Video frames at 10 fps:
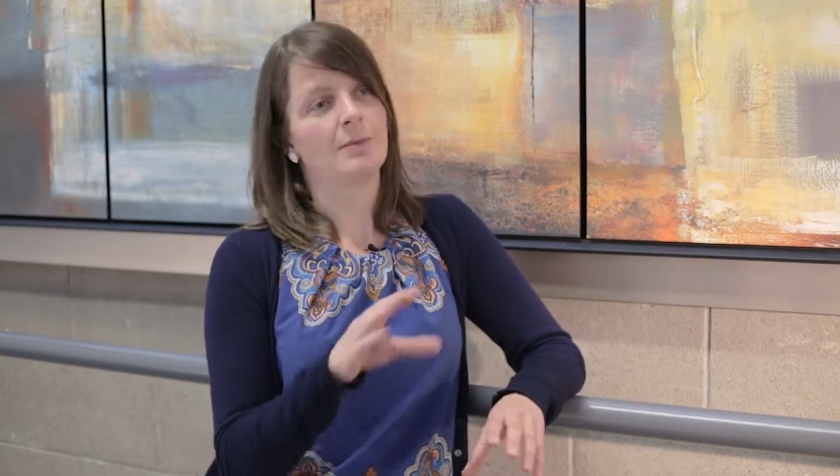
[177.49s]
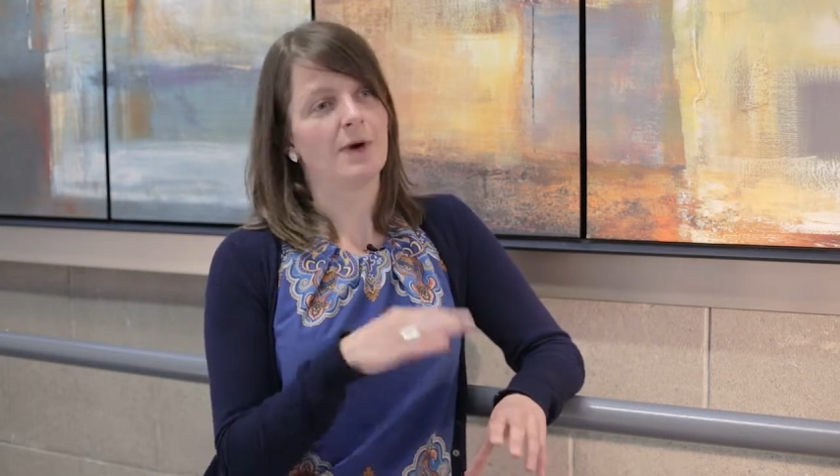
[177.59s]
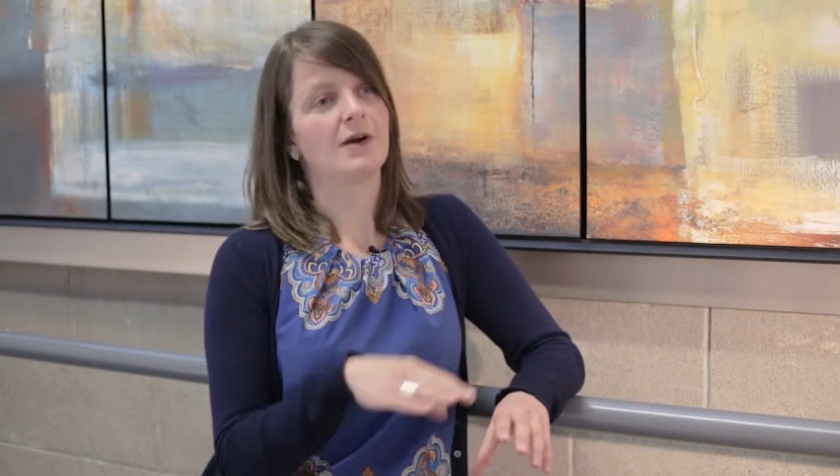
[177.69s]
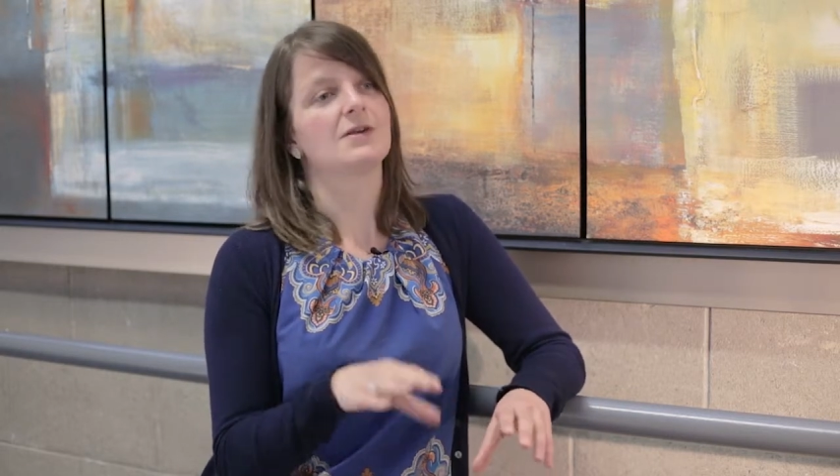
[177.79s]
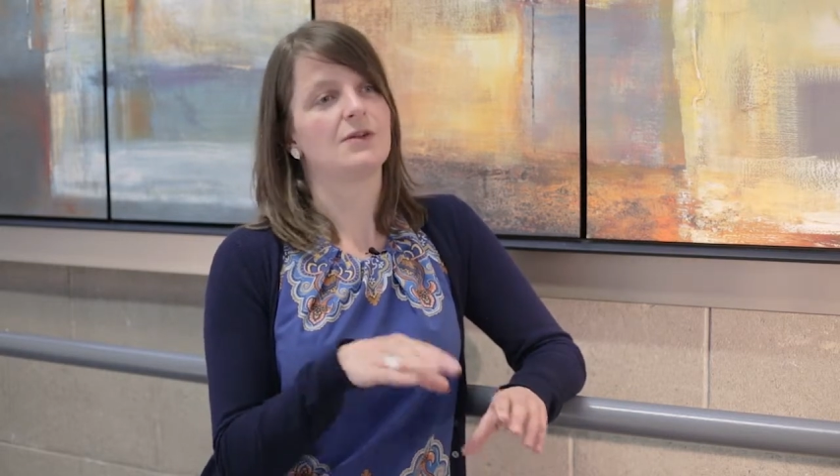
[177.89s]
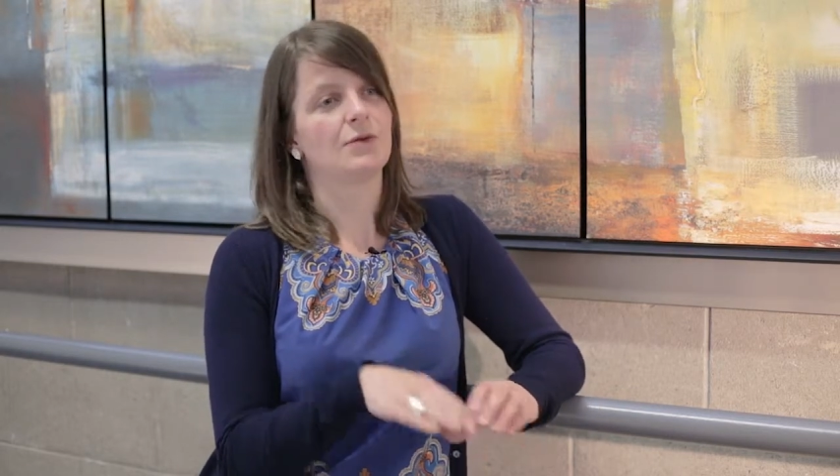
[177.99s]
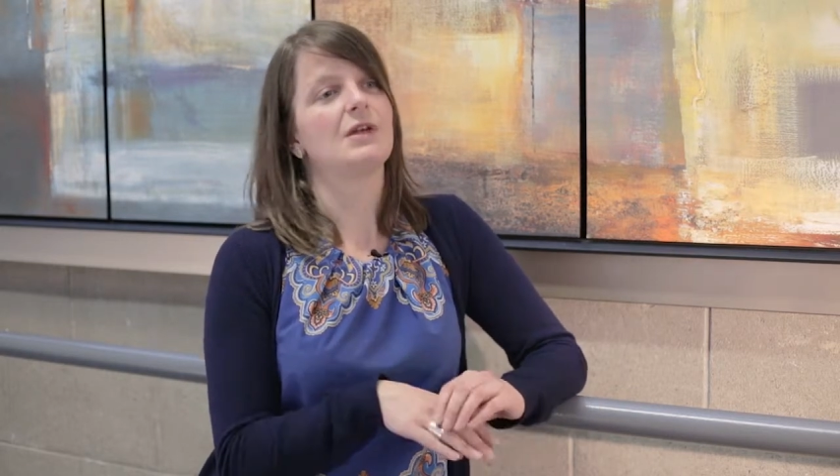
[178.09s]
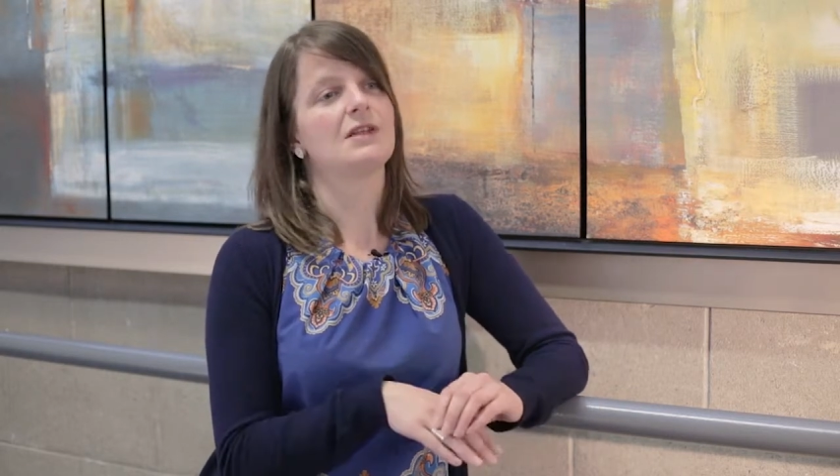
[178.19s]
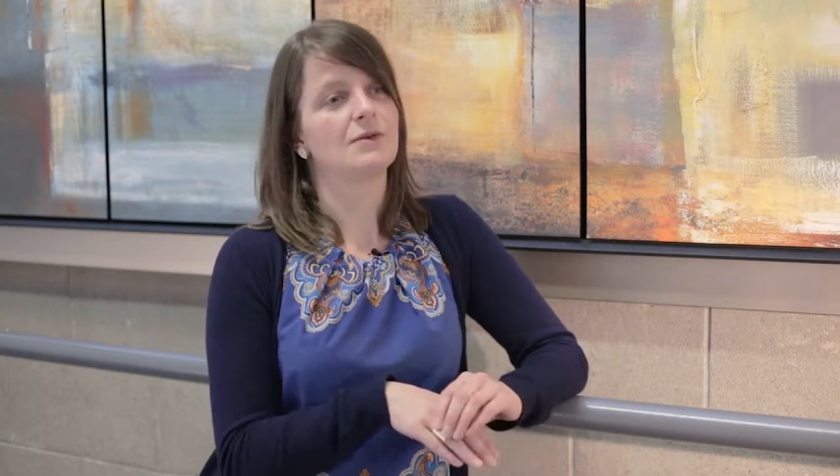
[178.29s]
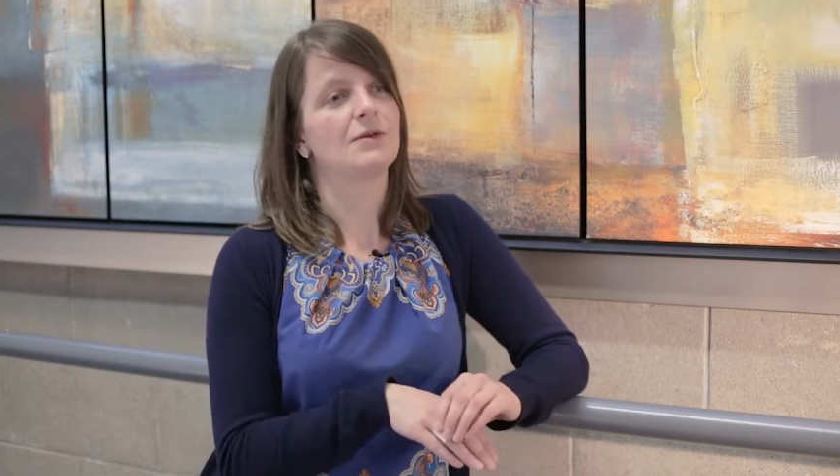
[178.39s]
part of the
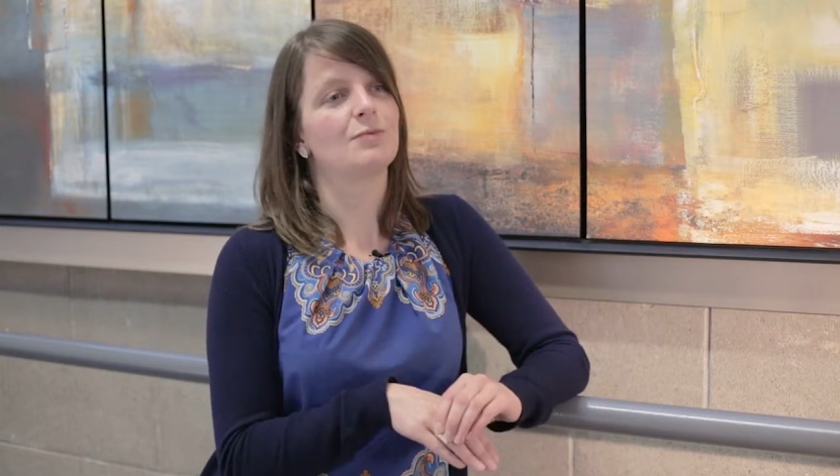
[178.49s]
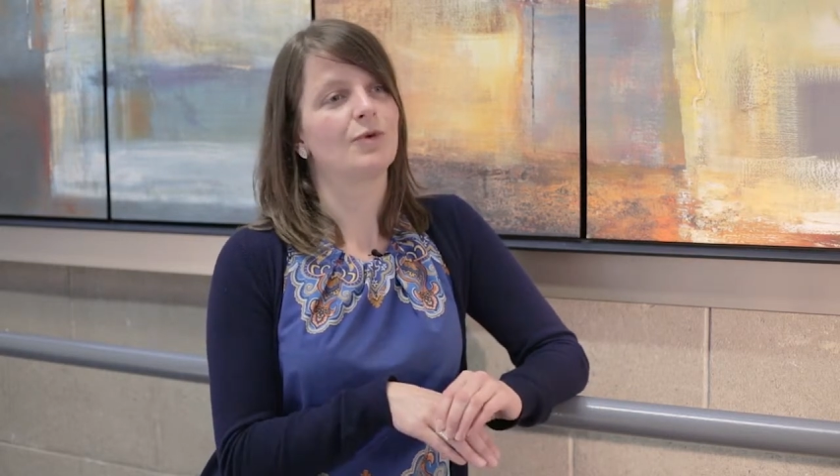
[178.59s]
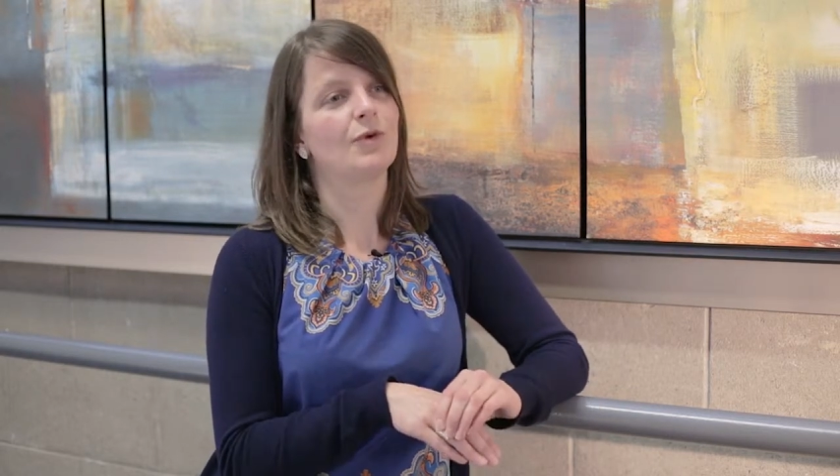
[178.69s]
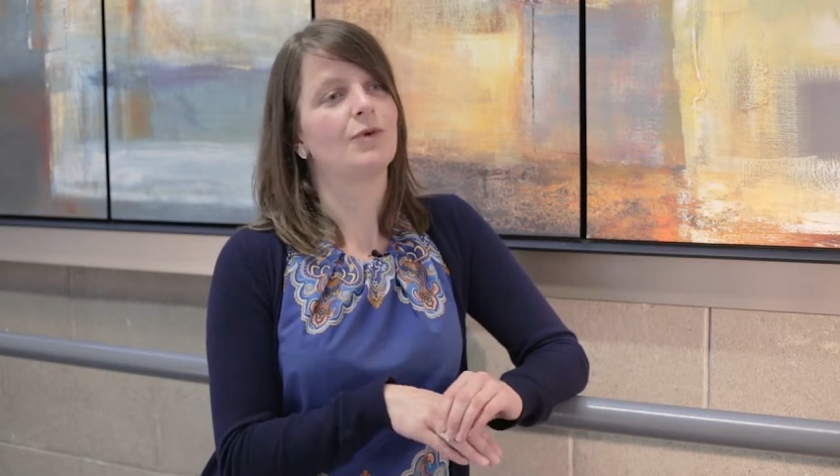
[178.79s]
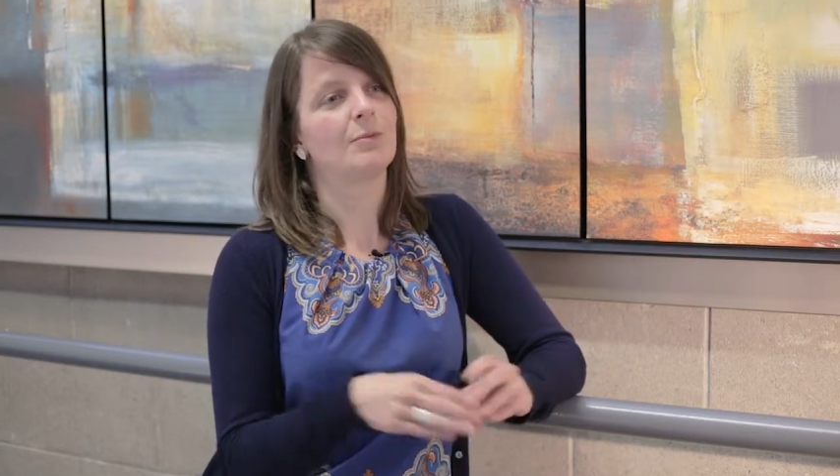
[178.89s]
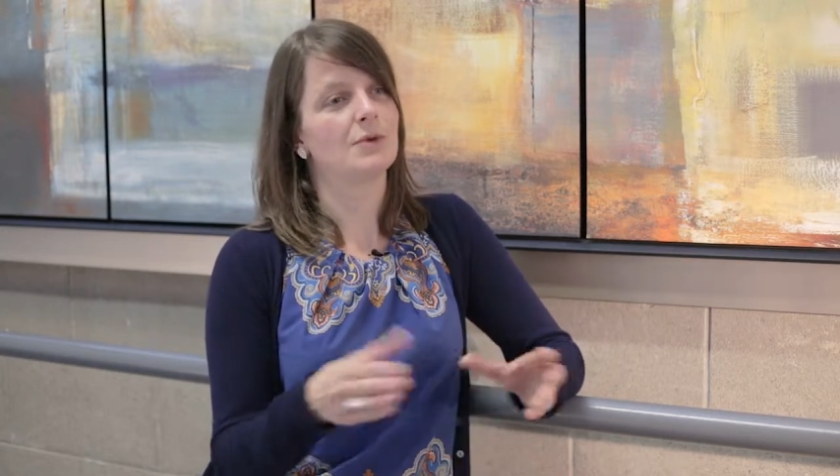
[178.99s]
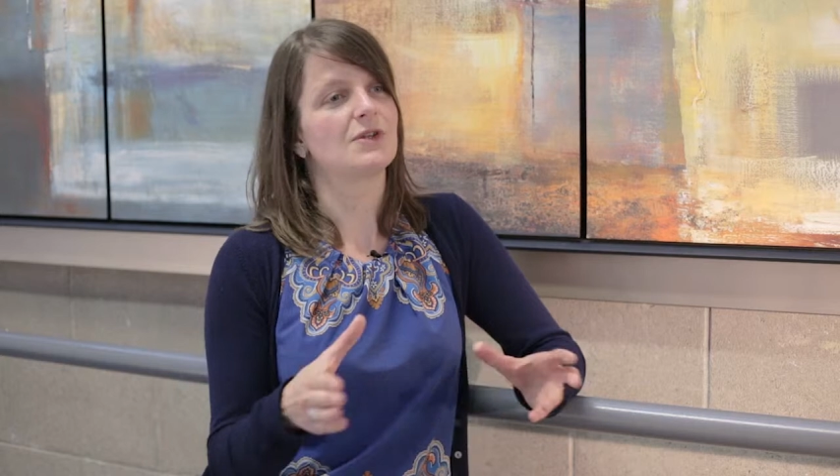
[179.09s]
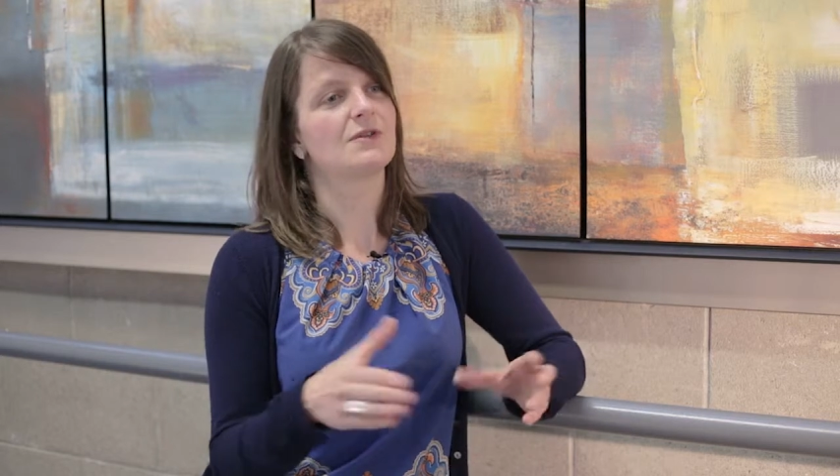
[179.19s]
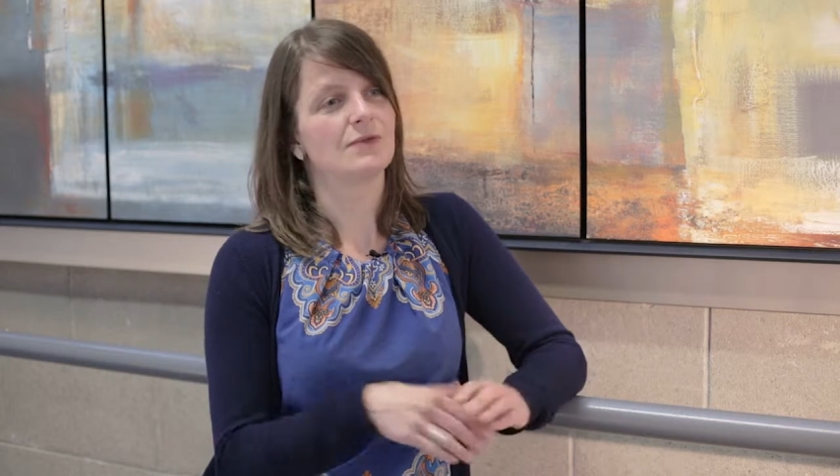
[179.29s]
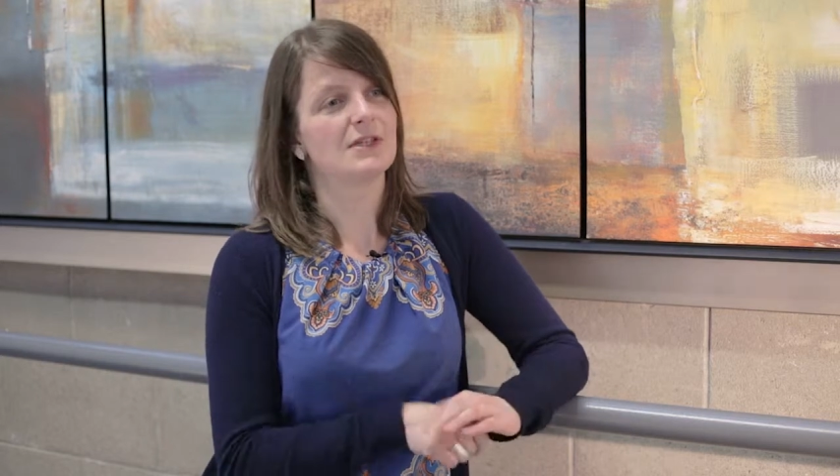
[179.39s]
Green Schools programme, but
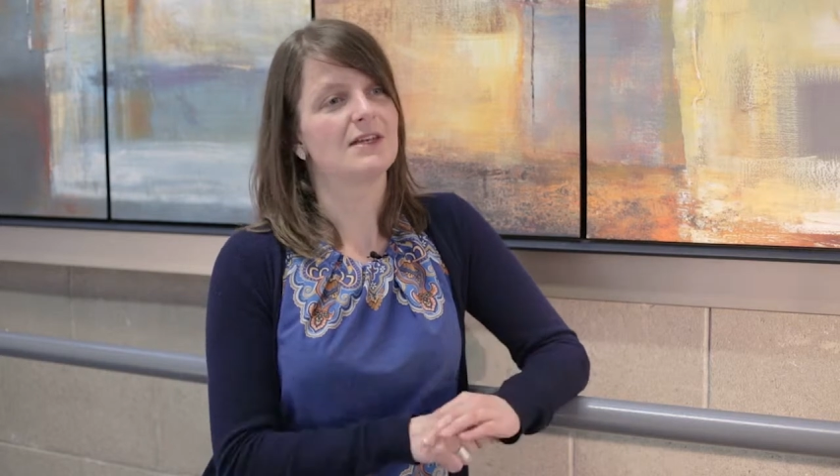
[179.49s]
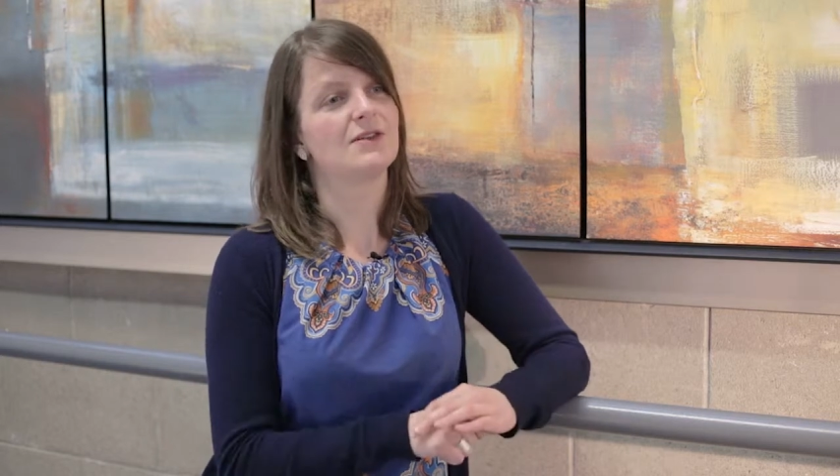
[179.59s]
just for centres,